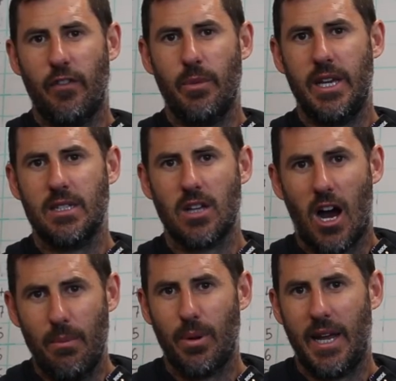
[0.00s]
for me is
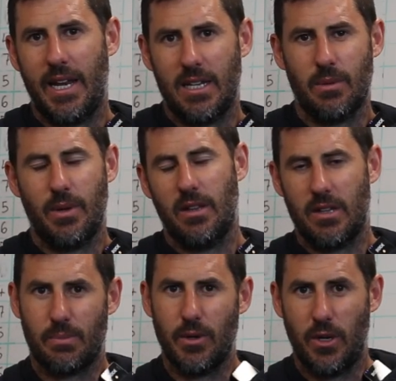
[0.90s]
I'm planning to be in
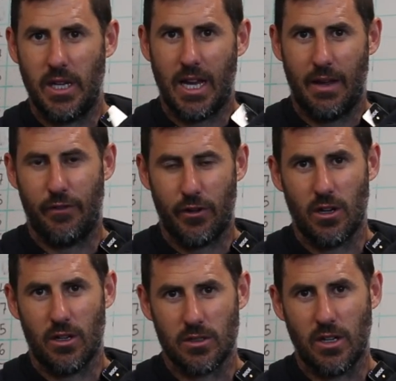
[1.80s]
this building game for
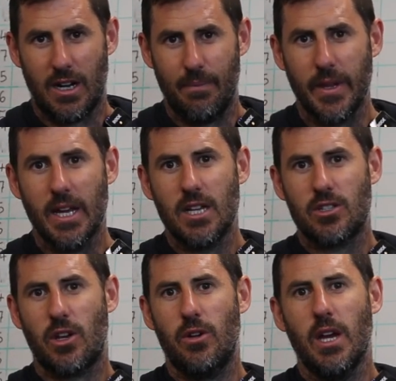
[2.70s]
a long time.
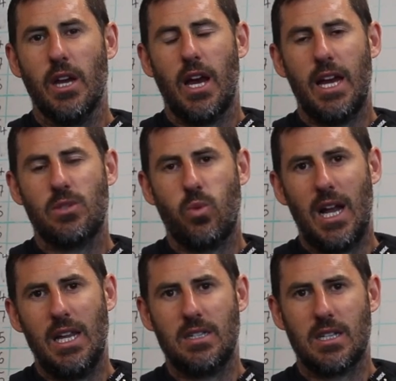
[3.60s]
So as
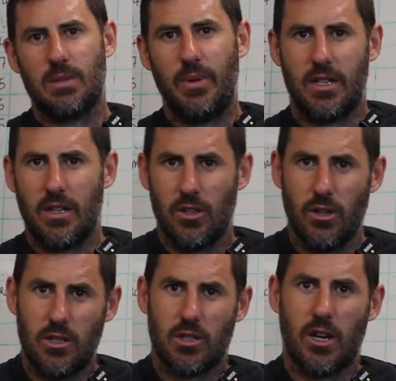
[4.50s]
well as expecting good